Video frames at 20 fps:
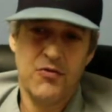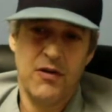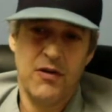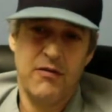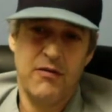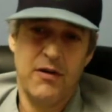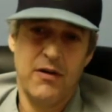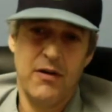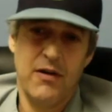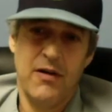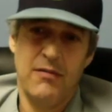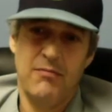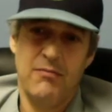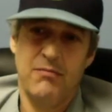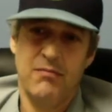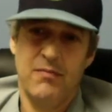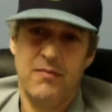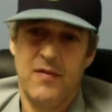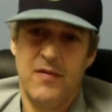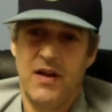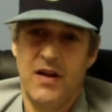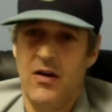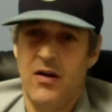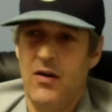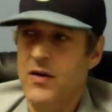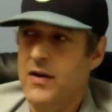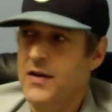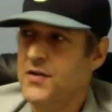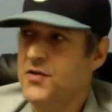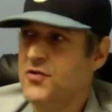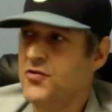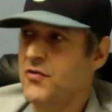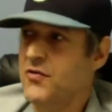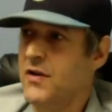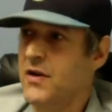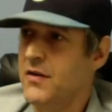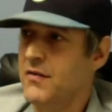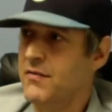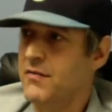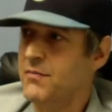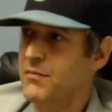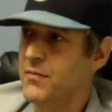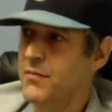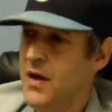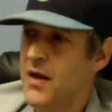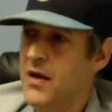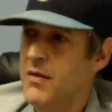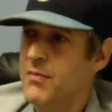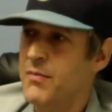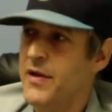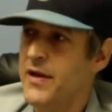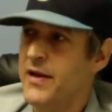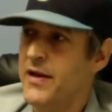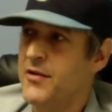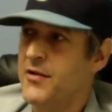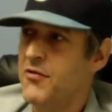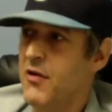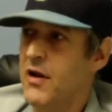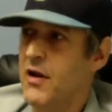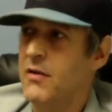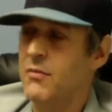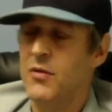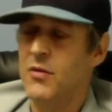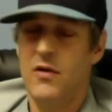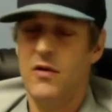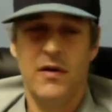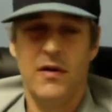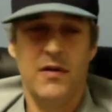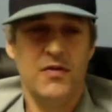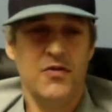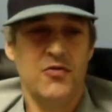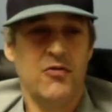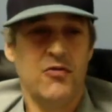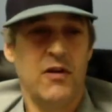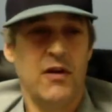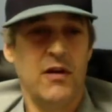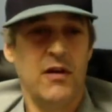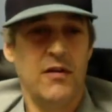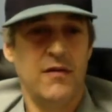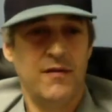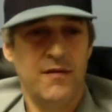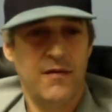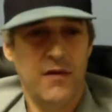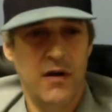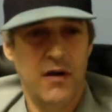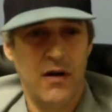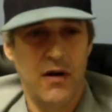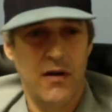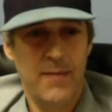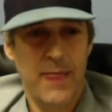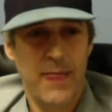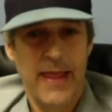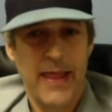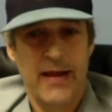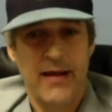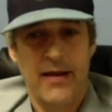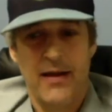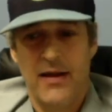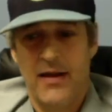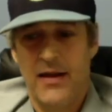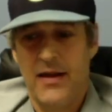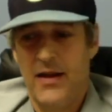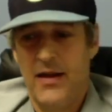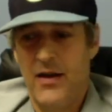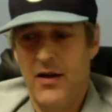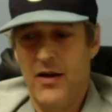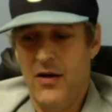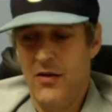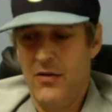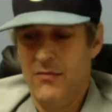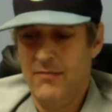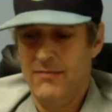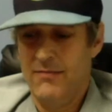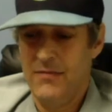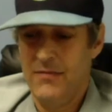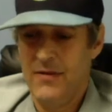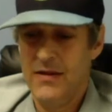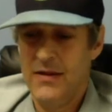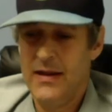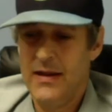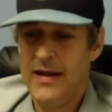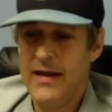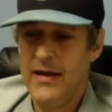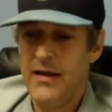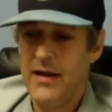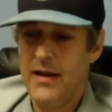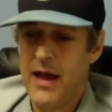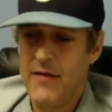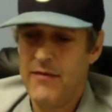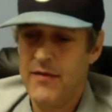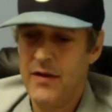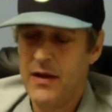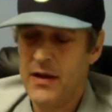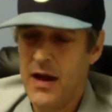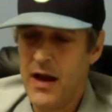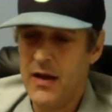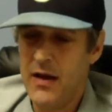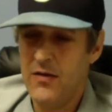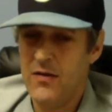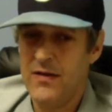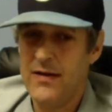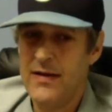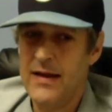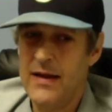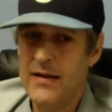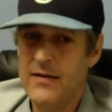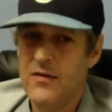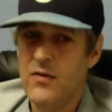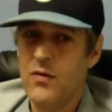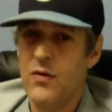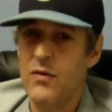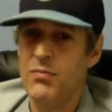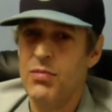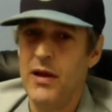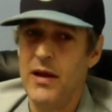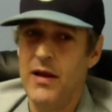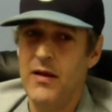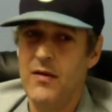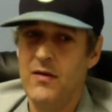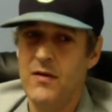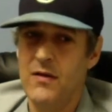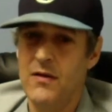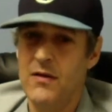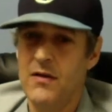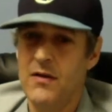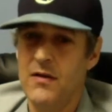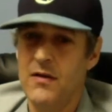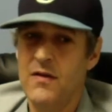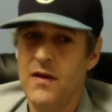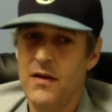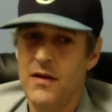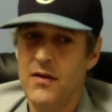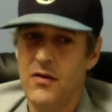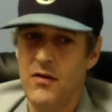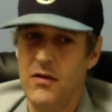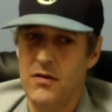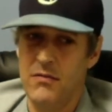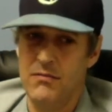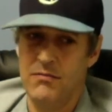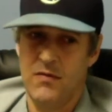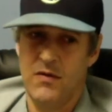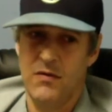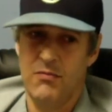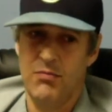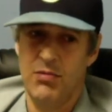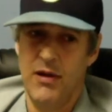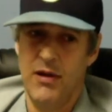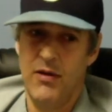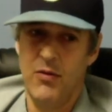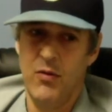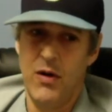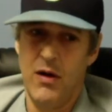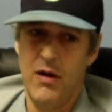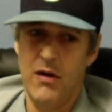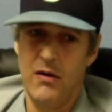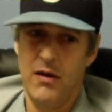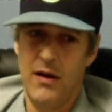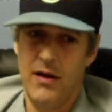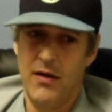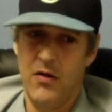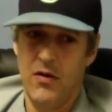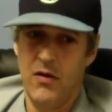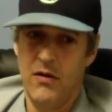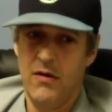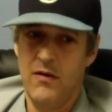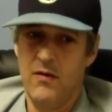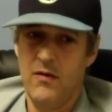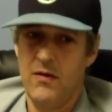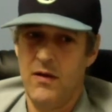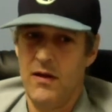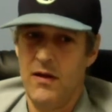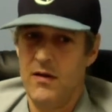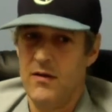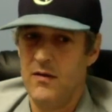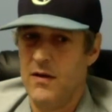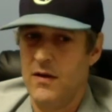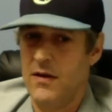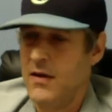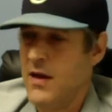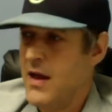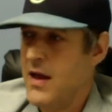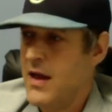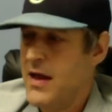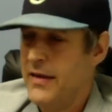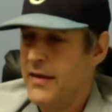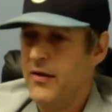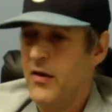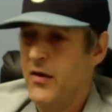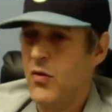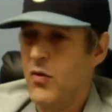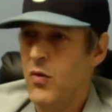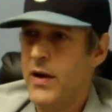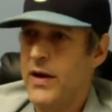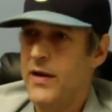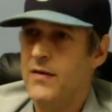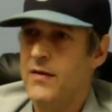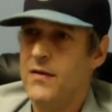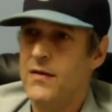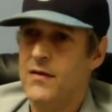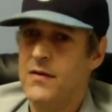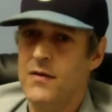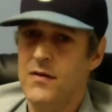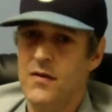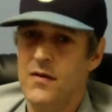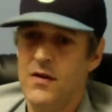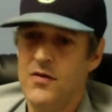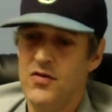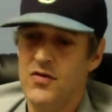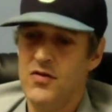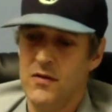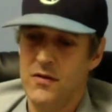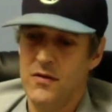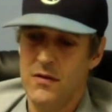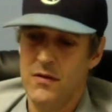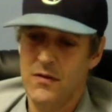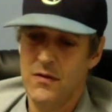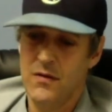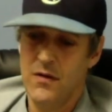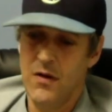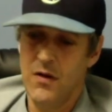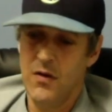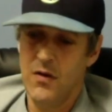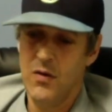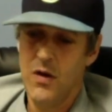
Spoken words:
really, you know, history of being credible, history of you know, lead having guys get to a place and continue to play well, like all these things, like they all weigh into decisions. And so